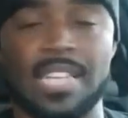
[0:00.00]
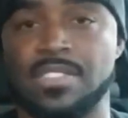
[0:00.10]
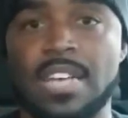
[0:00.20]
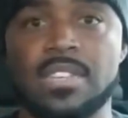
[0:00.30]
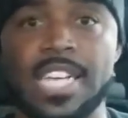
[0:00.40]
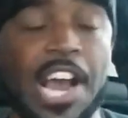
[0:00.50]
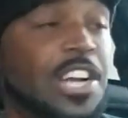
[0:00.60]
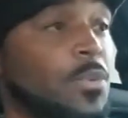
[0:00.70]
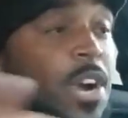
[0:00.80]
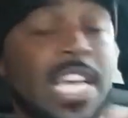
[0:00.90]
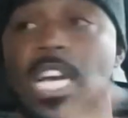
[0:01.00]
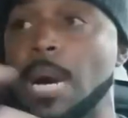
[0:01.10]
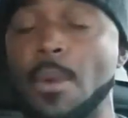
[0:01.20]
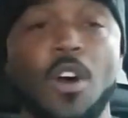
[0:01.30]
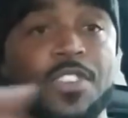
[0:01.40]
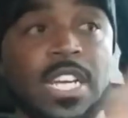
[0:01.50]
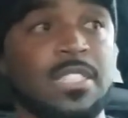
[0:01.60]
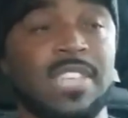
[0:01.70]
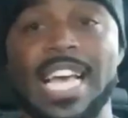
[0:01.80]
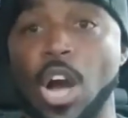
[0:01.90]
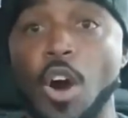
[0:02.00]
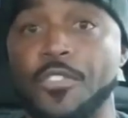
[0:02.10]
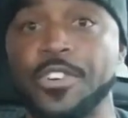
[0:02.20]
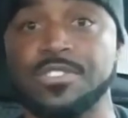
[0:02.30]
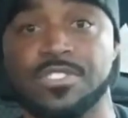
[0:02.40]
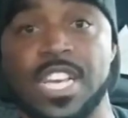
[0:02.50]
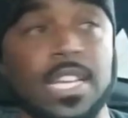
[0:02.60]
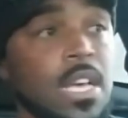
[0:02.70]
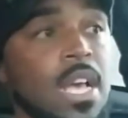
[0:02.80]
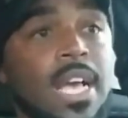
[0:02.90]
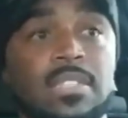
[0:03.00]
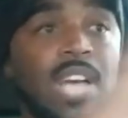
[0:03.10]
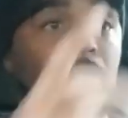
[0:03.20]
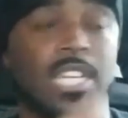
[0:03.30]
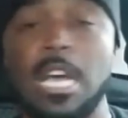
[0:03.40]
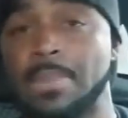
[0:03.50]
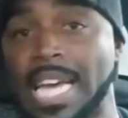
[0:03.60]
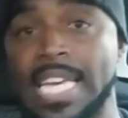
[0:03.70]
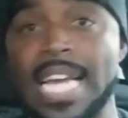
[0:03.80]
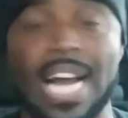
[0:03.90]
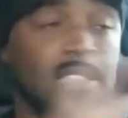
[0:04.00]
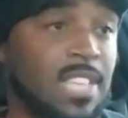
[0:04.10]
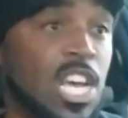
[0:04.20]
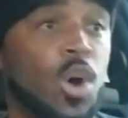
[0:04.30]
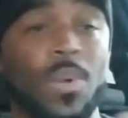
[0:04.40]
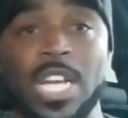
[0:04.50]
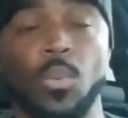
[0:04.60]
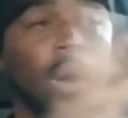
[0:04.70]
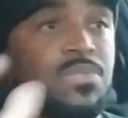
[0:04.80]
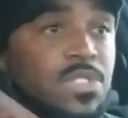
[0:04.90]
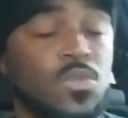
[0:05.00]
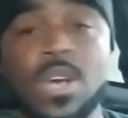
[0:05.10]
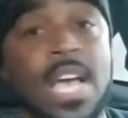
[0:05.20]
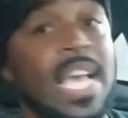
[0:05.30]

Jason Garrett where he can come over and take over and shit and talk to him like he got a tail when he want to.